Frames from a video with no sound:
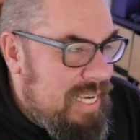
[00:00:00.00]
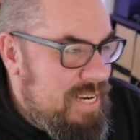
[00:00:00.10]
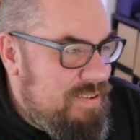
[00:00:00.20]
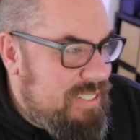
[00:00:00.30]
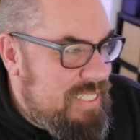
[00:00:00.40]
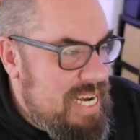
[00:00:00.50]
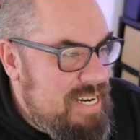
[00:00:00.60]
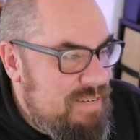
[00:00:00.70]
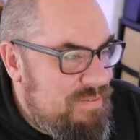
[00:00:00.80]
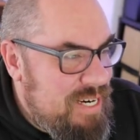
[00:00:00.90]
Here are
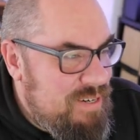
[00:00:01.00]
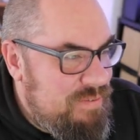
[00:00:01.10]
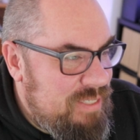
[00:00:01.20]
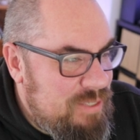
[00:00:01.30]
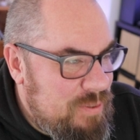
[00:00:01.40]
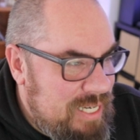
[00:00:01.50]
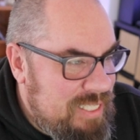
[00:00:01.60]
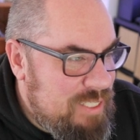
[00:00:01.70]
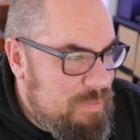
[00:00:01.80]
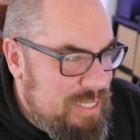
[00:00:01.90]
10 viral video
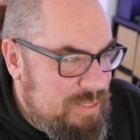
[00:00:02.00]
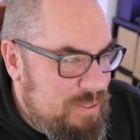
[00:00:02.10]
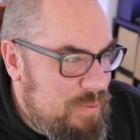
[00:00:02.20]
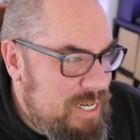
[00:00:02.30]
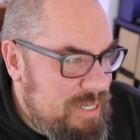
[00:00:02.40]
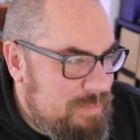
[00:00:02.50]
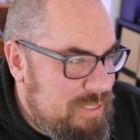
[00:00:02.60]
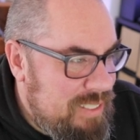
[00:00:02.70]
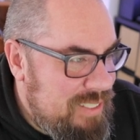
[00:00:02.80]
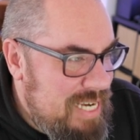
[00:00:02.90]
ideas based on
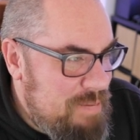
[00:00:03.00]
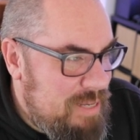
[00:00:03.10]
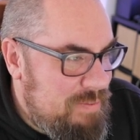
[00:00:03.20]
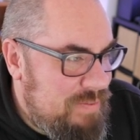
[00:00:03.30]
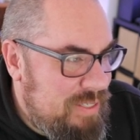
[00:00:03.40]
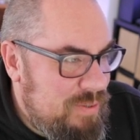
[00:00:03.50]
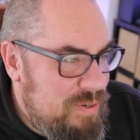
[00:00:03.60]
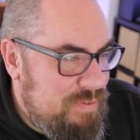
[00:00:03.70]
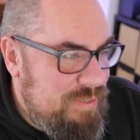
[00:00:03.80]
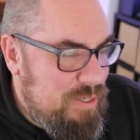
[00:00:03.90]
aquariums. A time-lapse
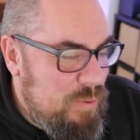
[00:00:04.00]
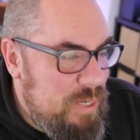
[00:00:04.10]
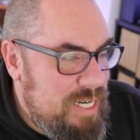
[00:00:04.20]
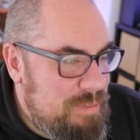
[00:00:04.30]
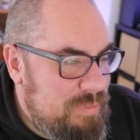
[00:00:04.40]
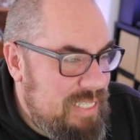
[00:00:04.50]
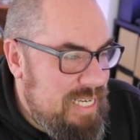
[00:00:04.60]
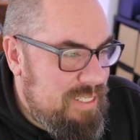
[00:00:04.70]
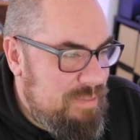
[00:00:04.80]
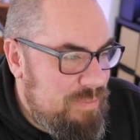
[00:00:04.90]
video of an aquarium
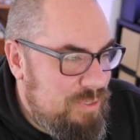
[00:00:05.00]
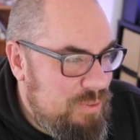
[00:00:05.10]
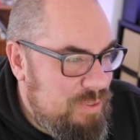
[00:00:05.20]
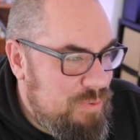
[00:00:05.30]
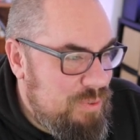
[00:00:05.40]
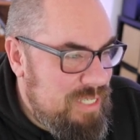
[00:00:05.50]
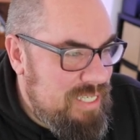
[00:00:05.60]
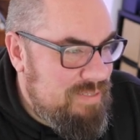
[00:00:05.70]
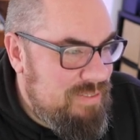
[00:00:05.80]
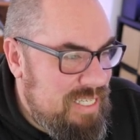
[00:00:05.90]
setup. Show the
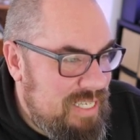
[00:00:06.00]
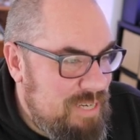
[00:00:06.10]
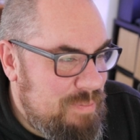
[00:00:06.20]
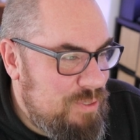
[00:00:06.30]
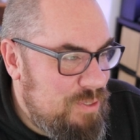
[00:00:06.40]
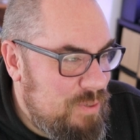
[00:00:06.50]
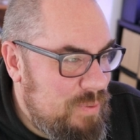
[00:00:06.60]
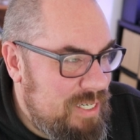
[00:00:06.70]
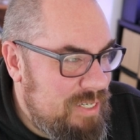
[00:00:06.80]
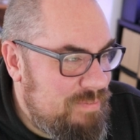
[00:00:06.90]
process of setting up a new
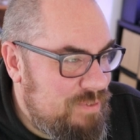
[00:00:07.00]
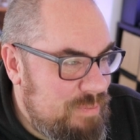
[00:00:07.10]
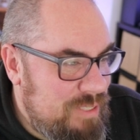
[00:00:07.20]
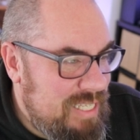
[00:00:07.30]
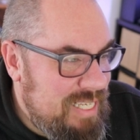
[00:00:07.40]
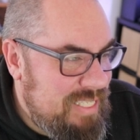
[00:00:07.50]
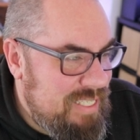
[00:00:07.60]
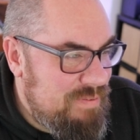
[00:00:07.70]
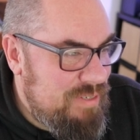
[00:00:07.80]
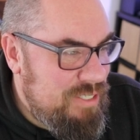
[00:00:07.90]
aquarium, from
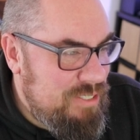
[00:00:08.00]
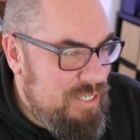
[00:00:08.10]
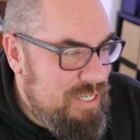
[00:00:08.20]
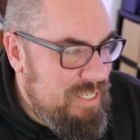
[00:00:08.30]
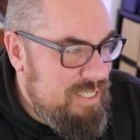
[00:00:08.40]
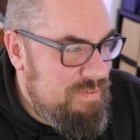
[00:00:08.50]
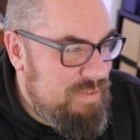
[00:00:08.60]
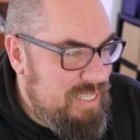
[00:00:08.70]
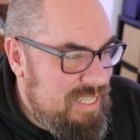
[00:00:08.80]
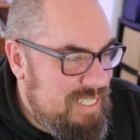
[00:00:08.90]
selecting the fish, to
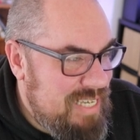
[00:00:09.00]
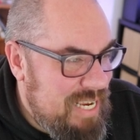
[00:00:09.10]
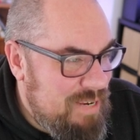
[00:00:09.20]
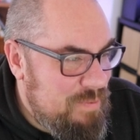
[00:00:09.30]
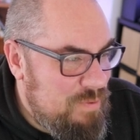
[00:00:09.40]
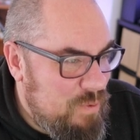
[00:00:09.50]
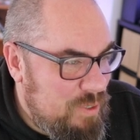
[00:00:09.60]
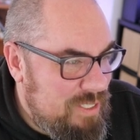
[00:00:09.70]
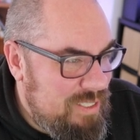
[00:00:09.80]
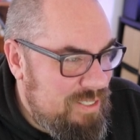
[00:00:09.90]
filling the tank with
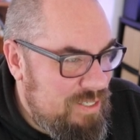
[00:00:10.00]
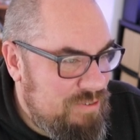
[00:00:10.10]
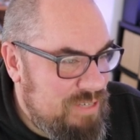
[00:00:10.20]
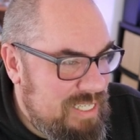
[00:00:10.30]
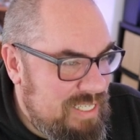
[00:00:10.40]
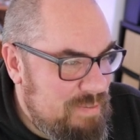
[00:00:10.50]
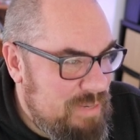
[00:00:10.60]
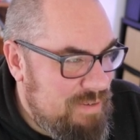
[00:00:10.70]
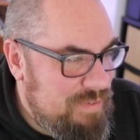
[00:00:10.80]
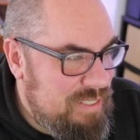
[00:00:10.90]
water, to creating the
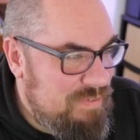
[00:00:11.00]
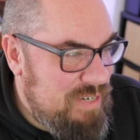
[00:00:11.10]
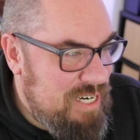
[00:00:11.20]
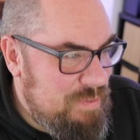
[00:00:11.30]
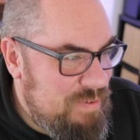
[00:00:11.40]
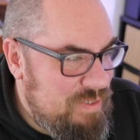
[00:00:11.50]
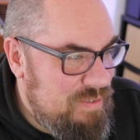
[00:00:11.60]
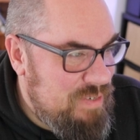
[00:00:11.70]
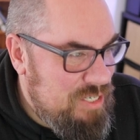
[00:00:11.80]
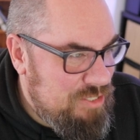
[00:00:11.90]
perfect environment for
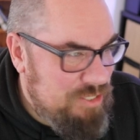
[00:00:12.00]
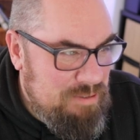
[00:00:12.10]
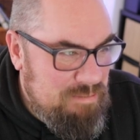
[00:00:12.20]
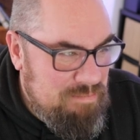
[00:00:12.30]
the fish.